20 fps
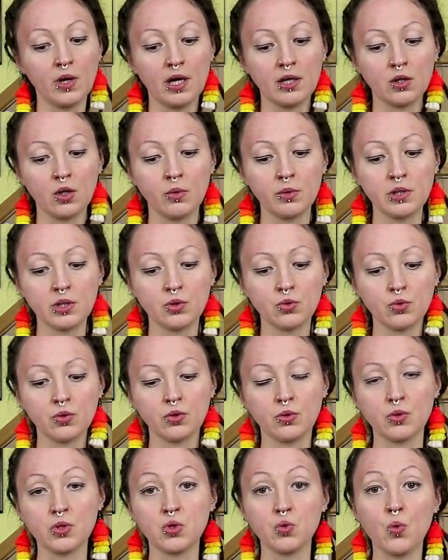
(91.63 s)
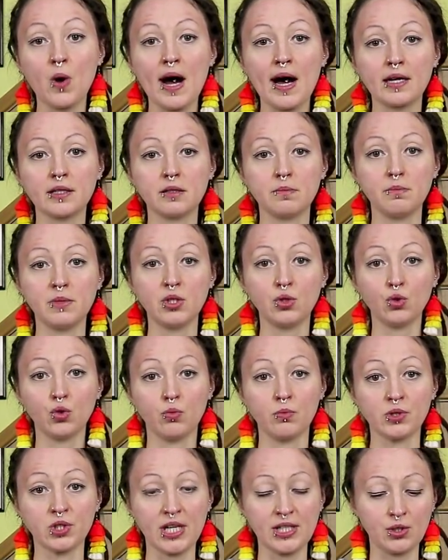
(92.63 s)
We are going to use one
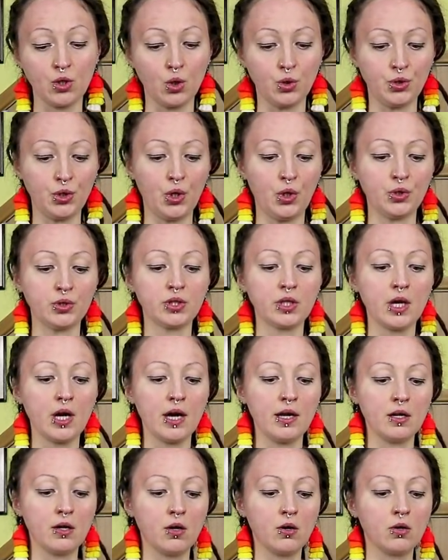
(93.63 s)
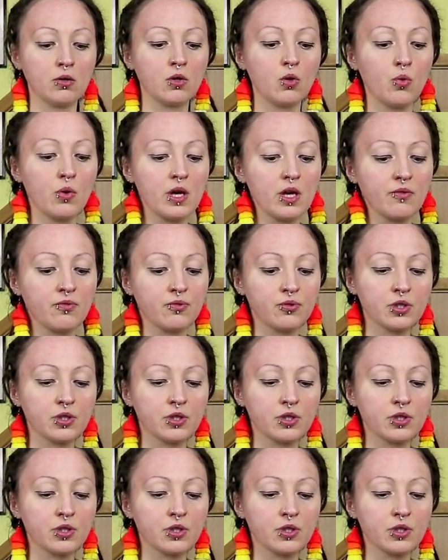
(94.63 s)
medium red onion along with